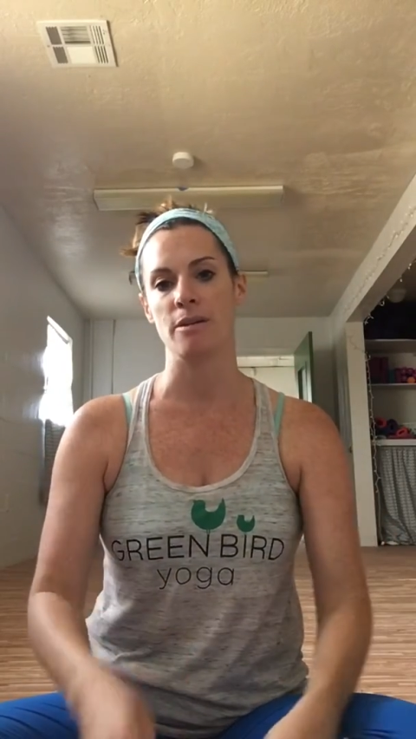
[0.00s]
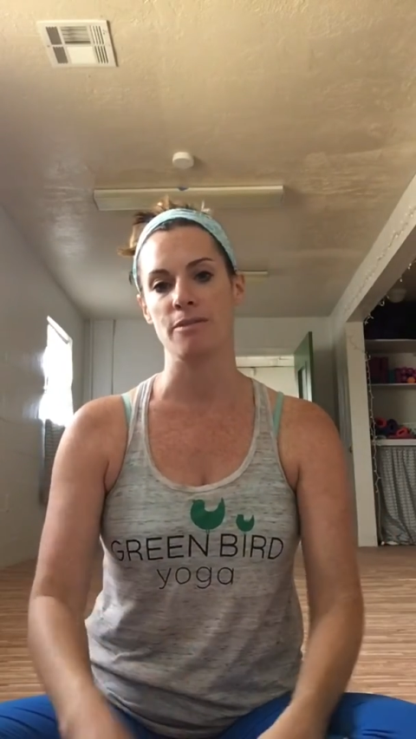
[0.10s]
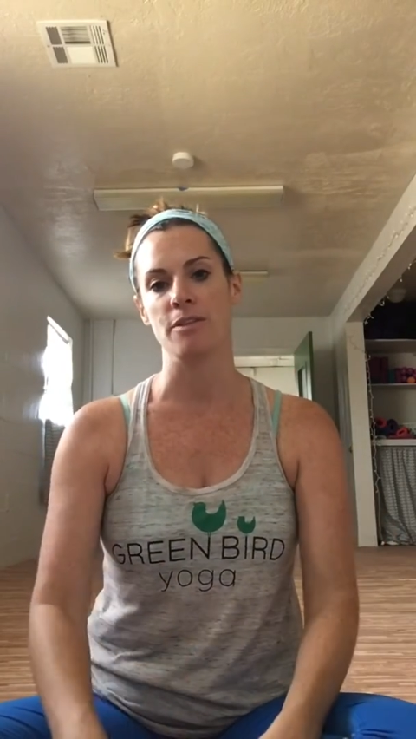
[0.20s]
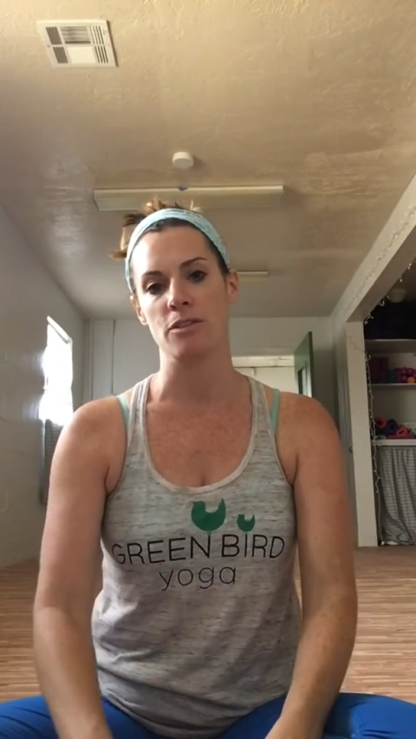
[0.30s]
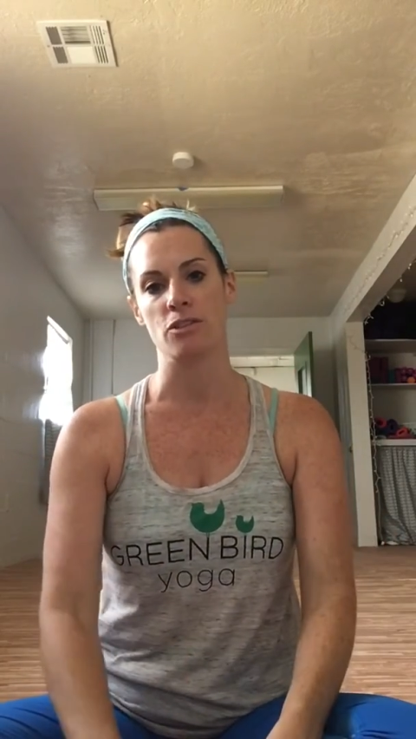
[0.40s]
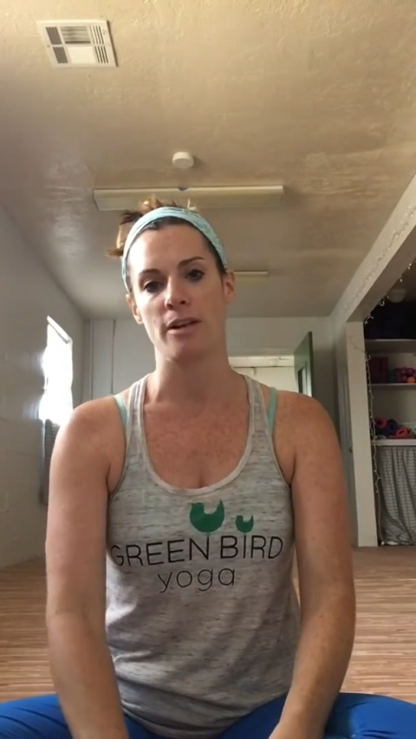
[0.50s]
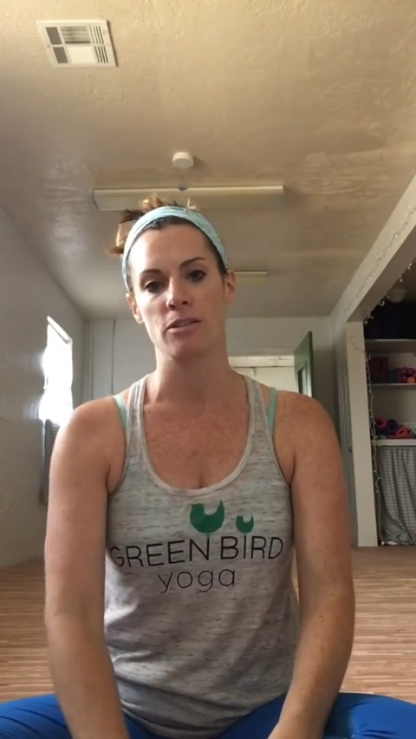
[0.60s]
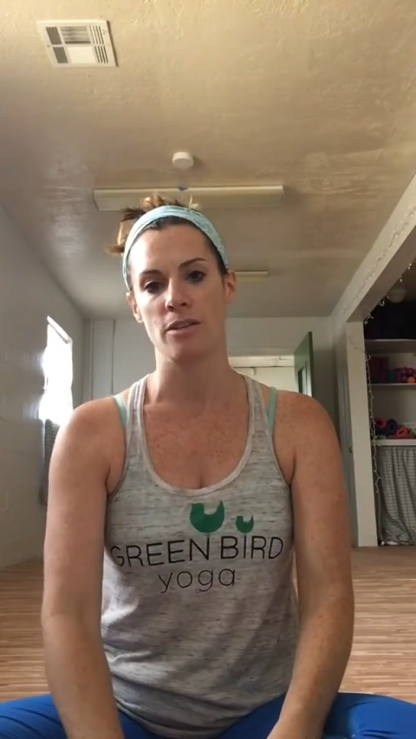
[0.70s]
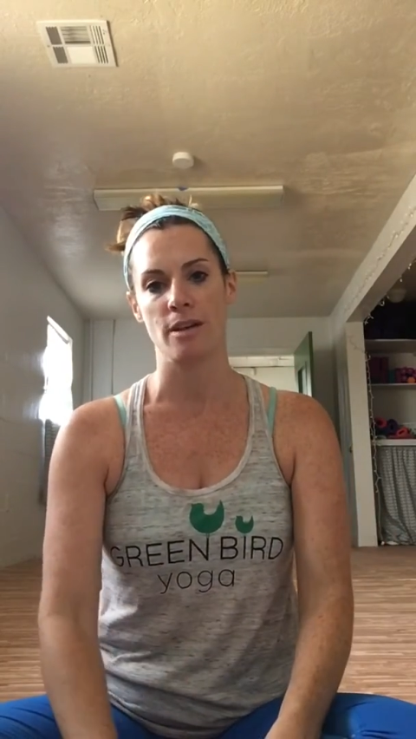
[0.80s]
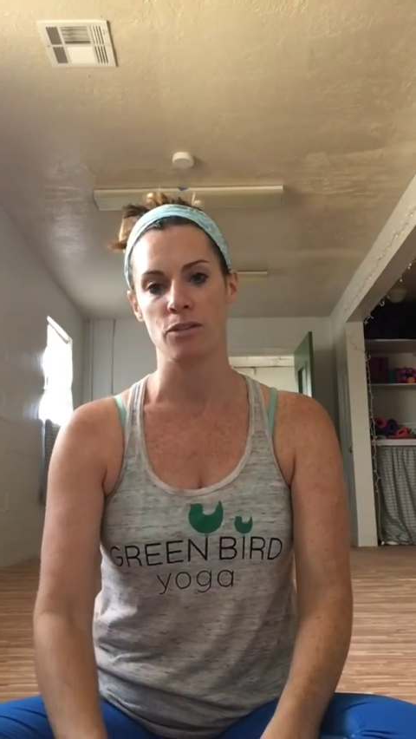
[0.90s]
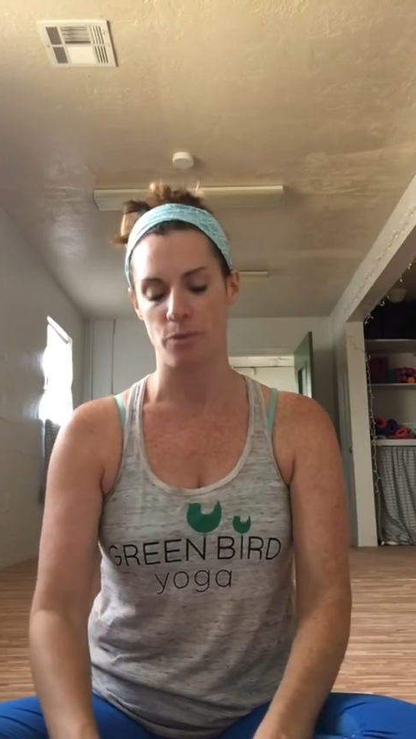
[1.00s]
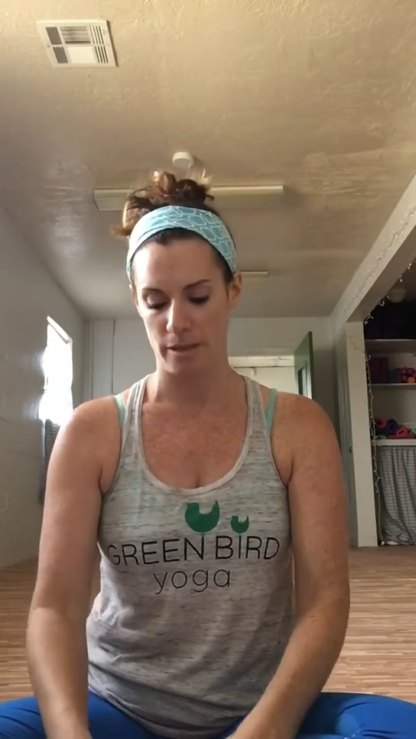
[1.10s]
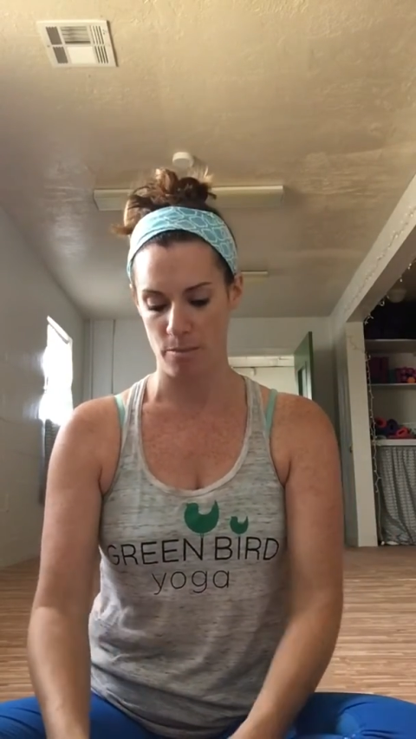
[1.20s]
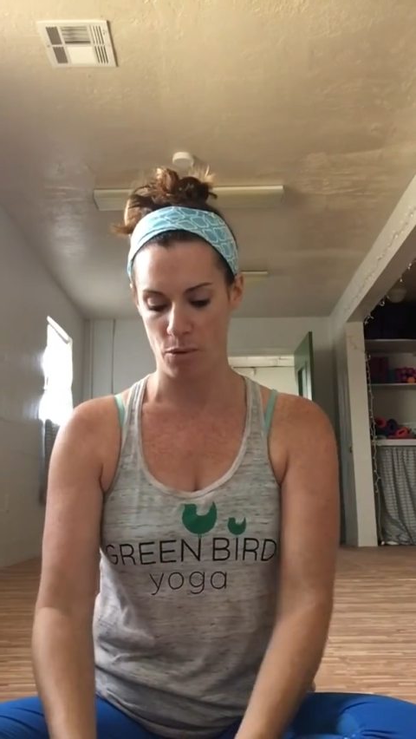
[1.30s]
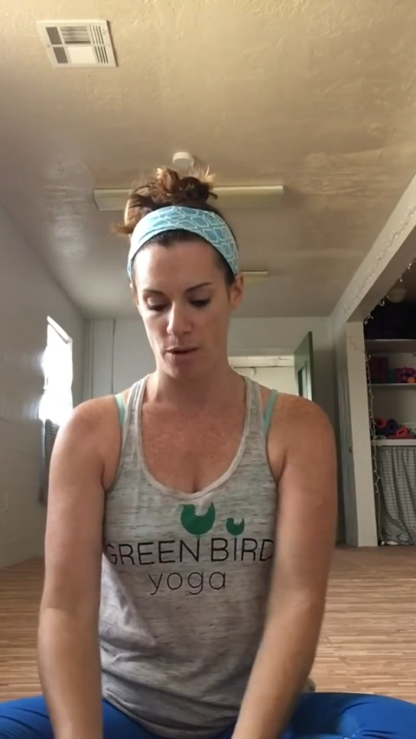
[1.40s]
good foot strength. So that's
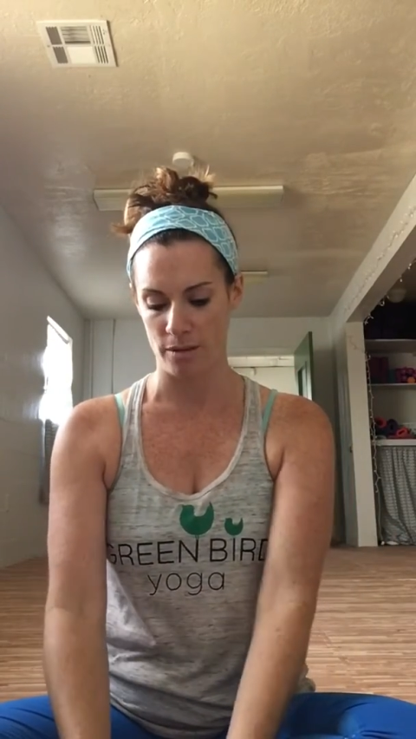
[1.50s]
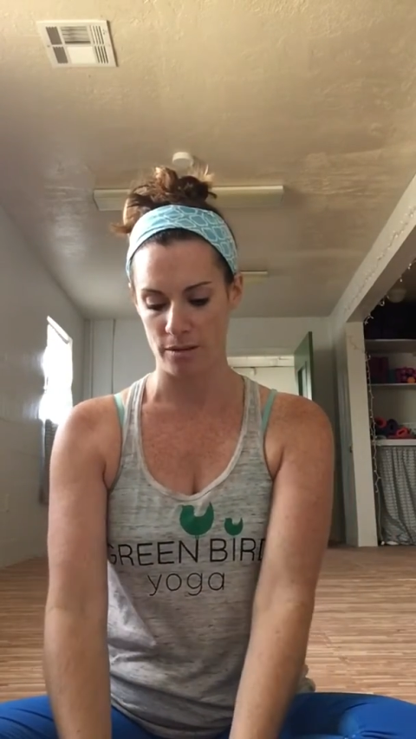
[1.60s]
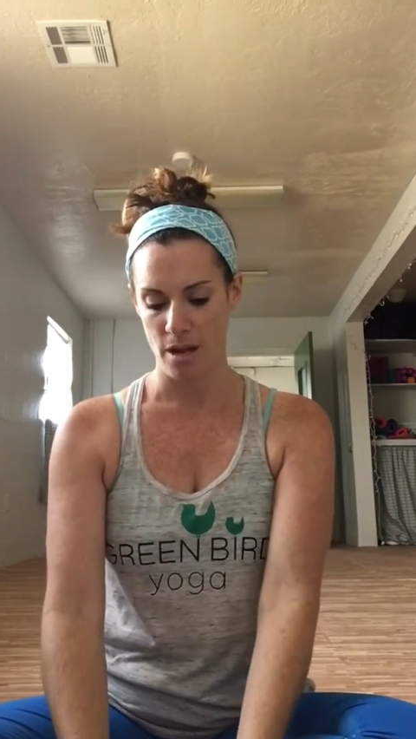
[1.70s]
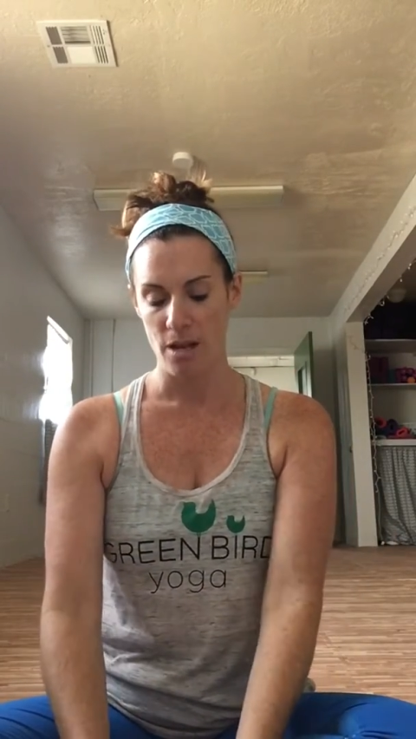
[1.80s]
really important.